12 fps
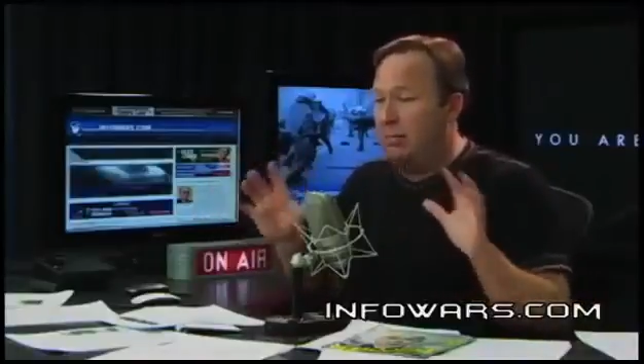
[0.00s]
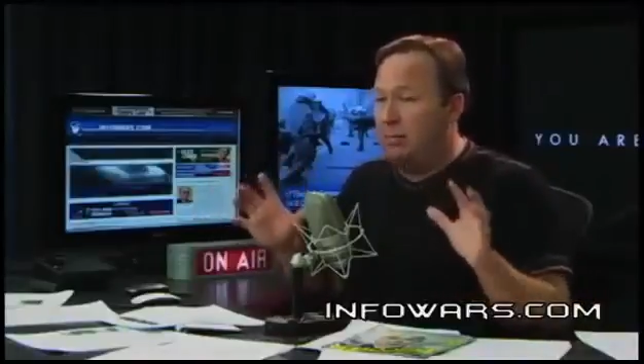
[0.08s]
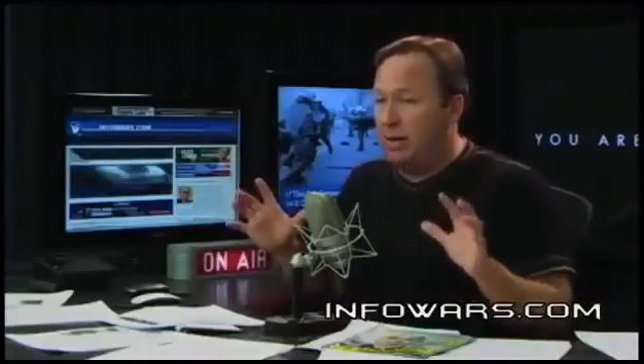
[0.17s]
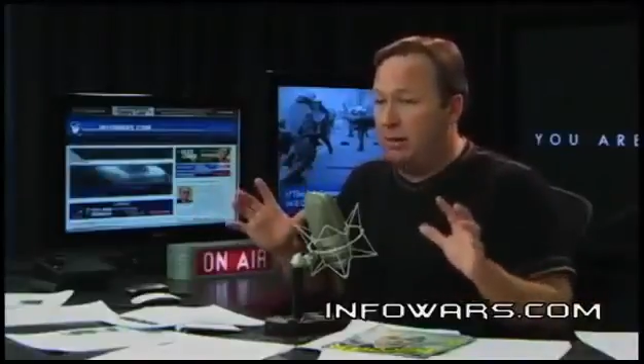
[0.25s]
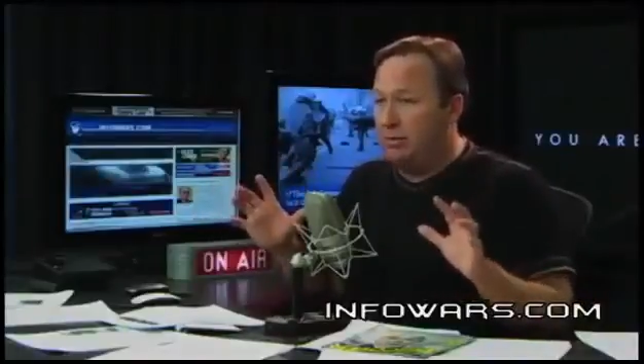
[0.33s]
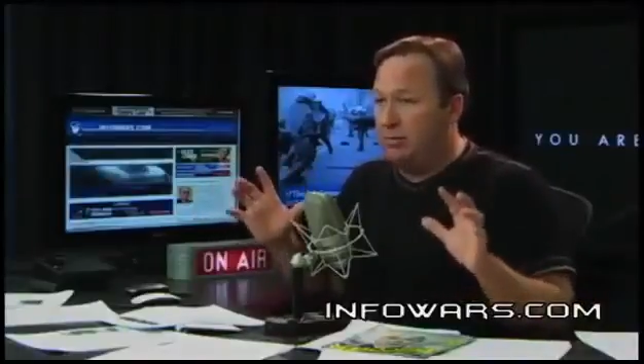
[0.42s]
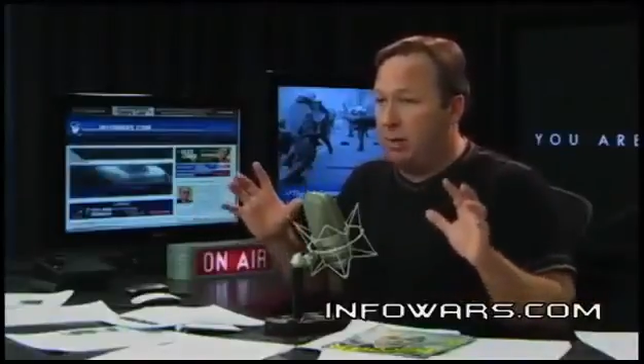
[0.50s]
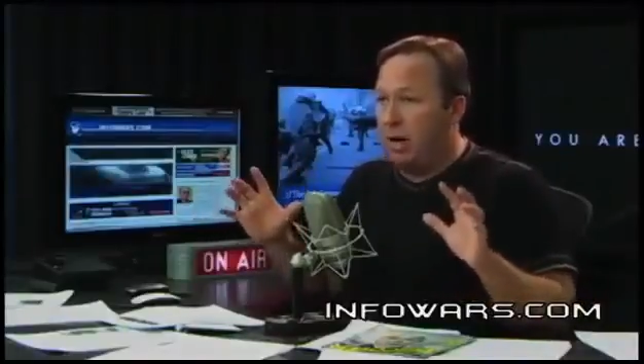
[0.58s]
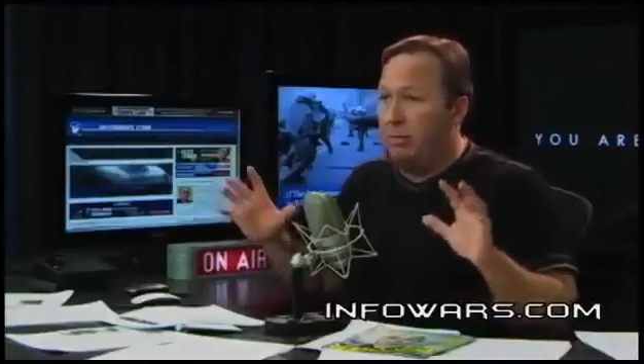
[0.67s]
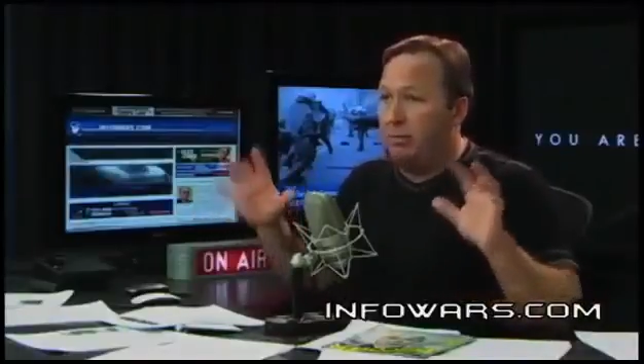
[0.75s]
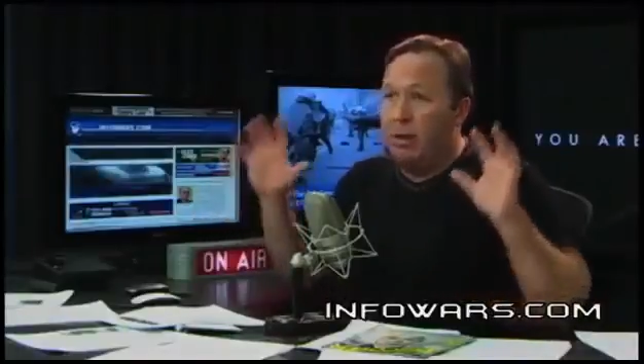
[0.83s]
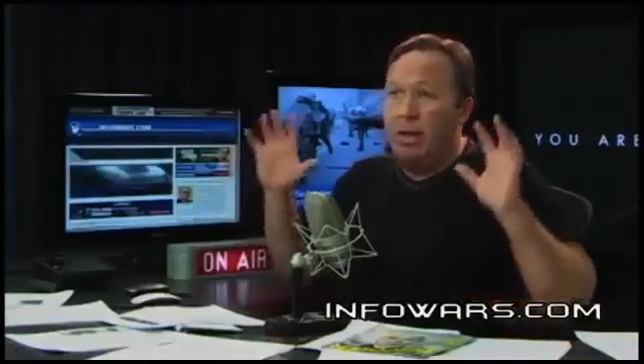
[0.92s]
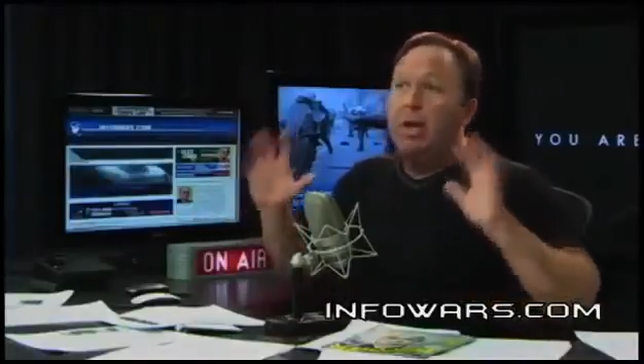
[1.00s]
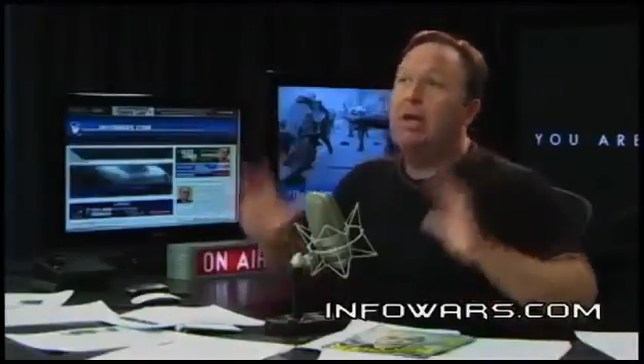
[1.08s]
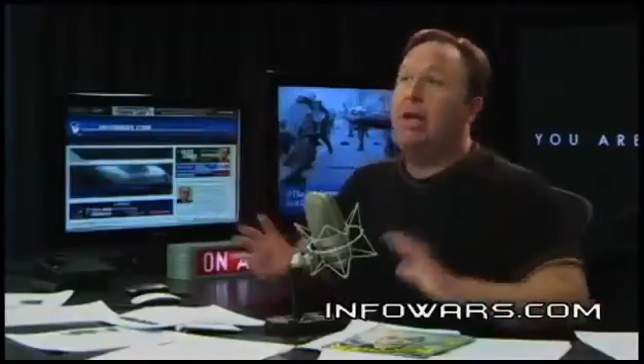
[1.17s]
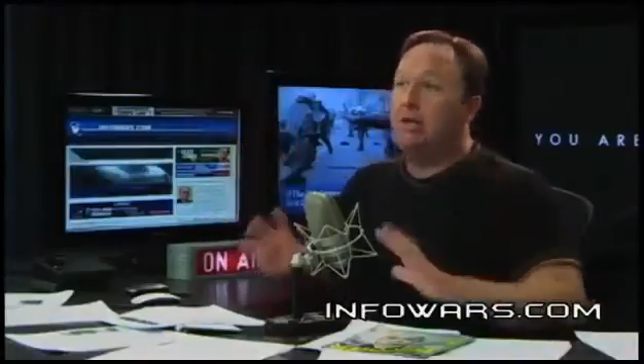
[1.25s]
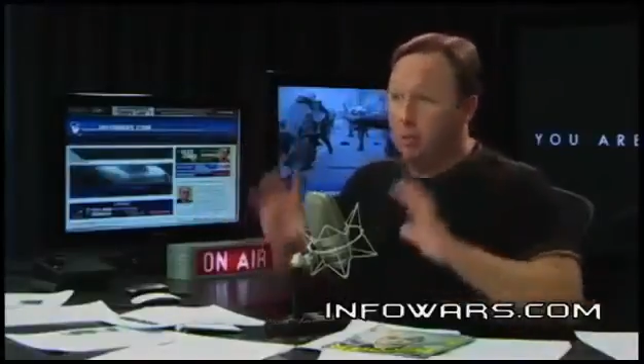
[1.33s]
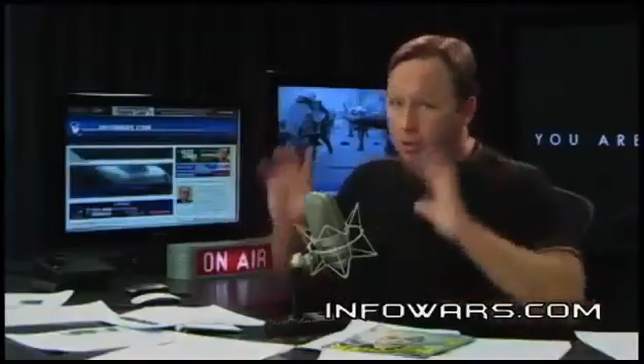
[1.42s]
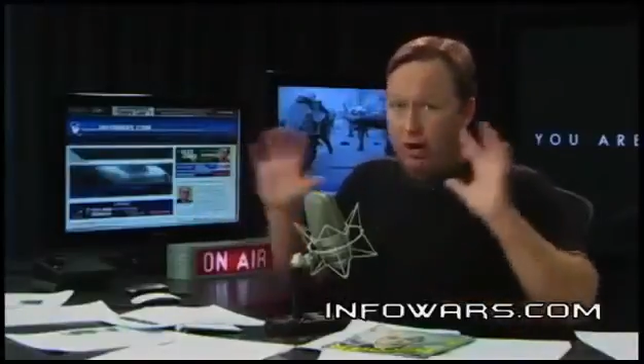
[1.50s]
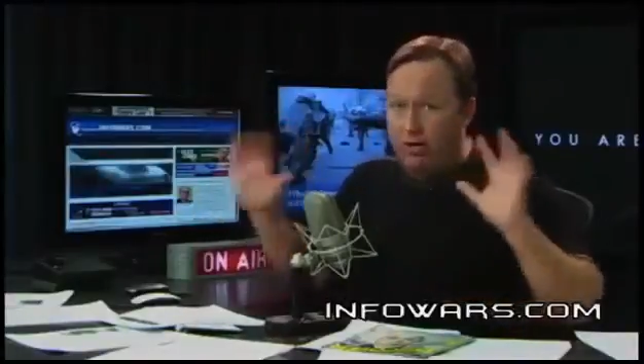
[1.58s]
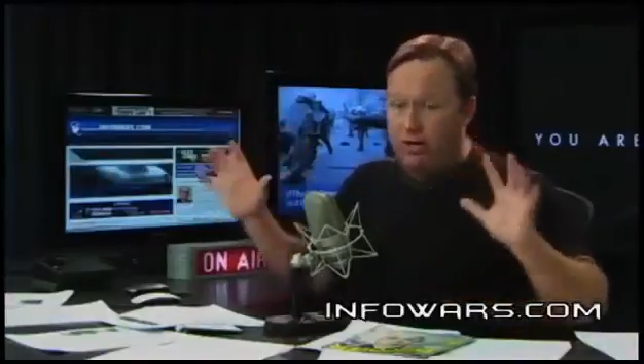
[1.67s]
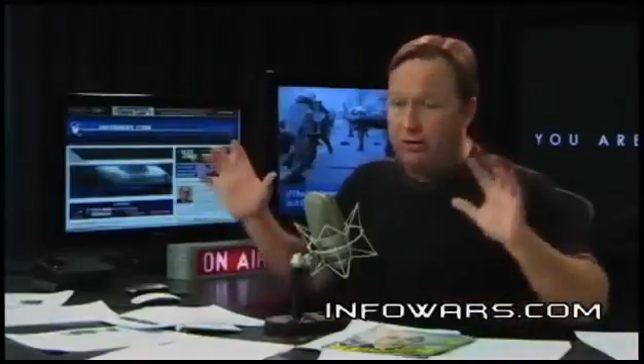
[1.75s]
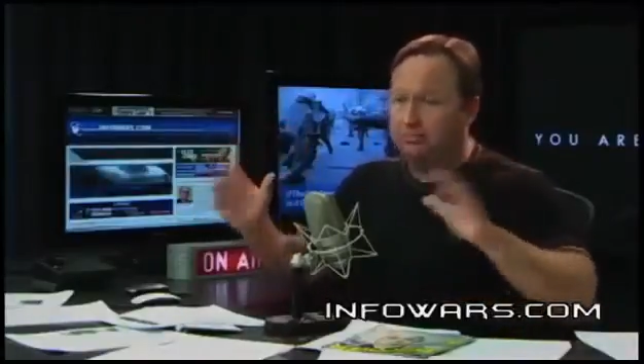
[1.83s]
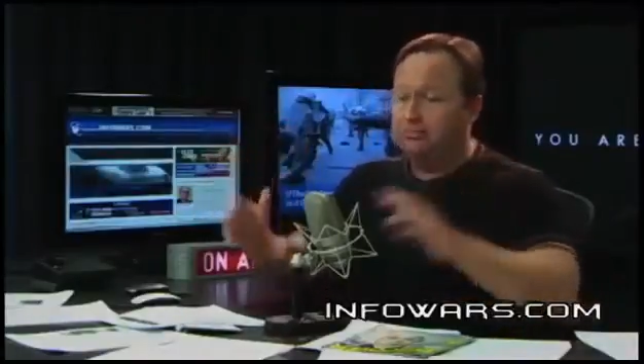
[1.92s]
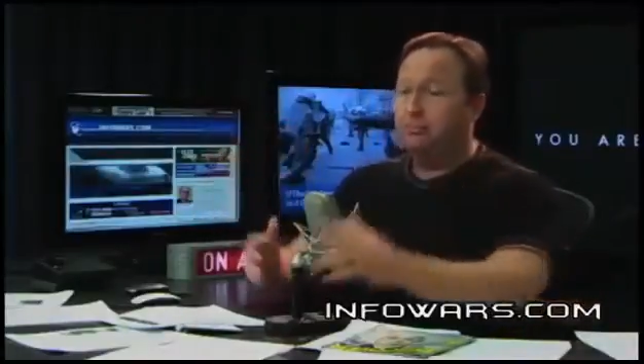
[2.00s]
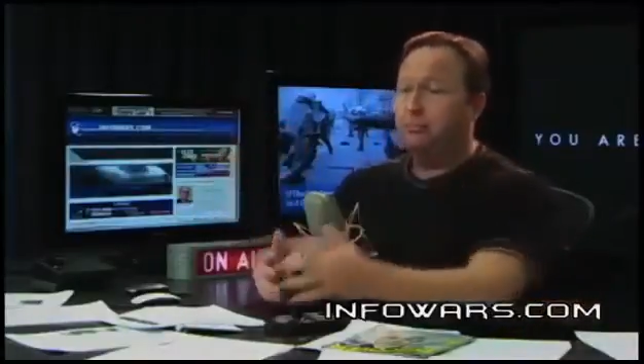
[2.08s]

of becomes a problem. It's crazy.